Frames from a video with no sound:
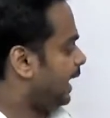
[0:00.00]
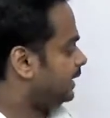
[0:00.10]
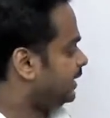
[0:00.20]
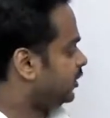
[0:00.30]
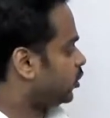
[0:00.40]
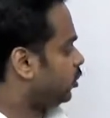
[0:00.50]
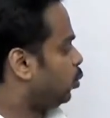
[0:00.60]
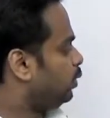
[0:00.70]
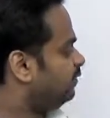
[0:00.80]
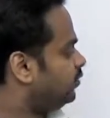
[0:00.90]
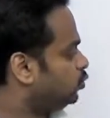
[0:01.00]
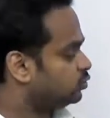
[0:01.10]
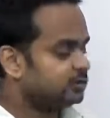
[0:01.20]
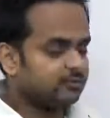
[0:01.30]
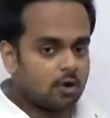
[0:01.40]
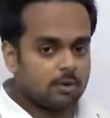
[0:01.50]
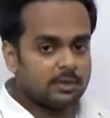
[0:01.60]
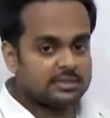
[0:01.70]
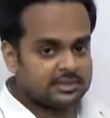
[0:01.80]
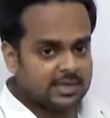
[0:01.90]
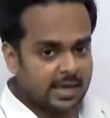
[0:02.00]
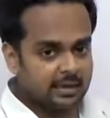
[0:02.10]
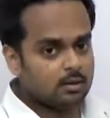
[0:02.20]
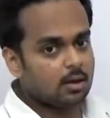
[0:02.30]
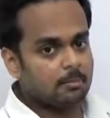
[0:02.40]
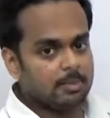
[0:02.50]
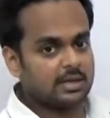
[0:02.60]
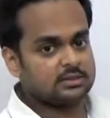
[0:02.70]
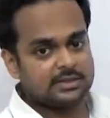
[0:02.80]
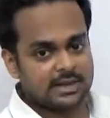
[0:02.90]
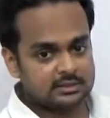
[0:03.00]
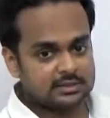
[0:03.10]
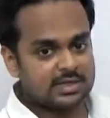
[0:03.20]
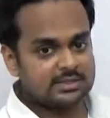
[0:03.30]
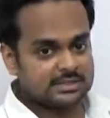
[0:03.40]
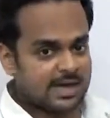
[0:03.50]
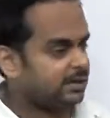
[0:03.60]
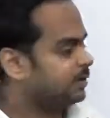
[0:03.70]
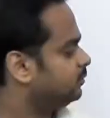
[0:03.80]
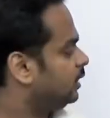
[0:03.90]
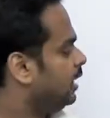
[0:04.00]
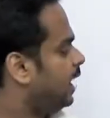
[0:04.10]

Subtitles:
And here we've used the verb say, past tense said,